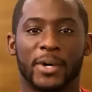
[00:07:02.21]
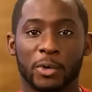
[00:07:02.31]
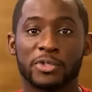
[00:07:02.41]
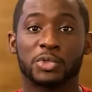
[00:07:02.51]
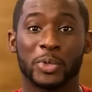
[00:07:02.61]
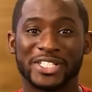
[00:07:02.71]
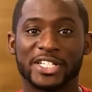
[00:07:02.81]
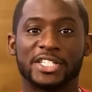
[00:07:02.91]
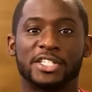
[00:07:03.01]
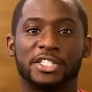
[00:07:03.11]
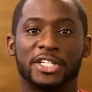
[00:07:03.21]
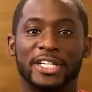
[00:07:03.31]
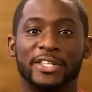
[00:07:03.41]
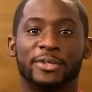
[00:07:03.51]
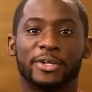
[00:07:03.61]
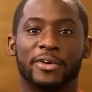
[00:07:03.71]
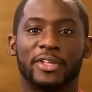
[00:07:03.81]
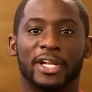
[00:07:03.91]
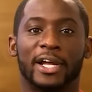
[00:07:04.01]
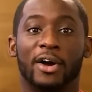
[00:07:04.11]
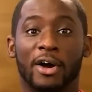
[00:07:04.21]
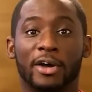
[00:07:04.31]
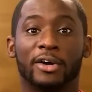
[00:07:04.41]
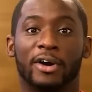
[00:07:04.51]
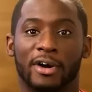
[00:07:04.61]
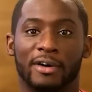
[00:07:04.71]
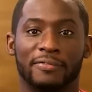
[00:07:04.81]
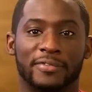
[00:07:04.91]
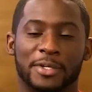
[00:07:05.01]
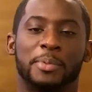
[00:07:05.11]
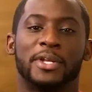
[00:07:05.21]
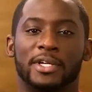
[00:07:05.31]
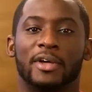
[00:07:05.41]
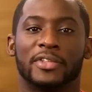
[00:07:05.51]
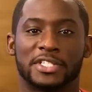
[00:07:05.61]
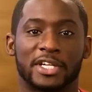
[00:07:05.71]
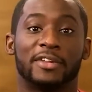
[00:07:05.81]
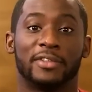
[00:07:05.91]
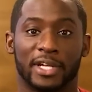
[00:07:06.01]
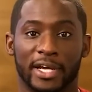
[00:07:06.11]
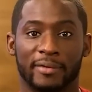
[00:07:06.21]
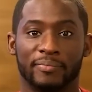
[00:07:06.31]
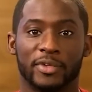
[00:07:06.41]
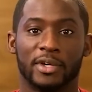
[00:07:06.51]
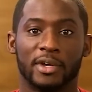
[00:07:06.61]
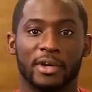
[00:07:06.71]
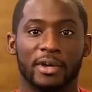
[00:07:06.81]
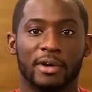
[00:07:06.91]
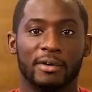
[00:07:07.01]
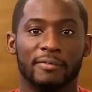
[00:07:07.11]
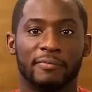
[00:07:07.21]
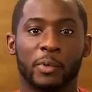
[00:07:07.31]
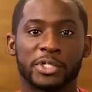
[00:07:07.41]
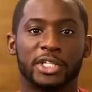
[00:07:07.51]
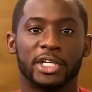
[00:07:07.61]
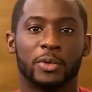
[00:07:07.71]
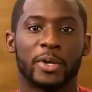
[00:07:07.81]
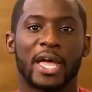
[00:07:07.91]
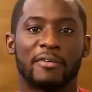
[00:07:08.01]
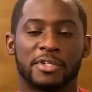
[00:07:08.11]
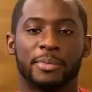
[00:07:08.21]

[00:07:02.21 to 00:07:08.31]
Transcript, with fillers: Both switches should either turn the light on or off, depending on the state of the light. Fortunately, we have